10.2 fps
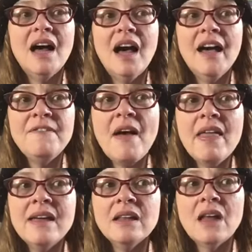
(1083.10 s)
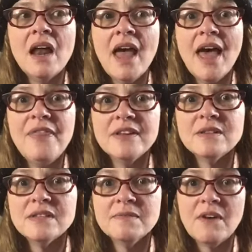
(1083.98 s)
I felt like a lot of ethics
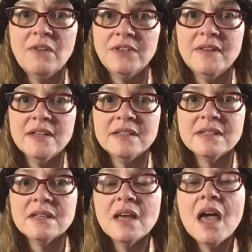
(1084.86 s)
is involved in this.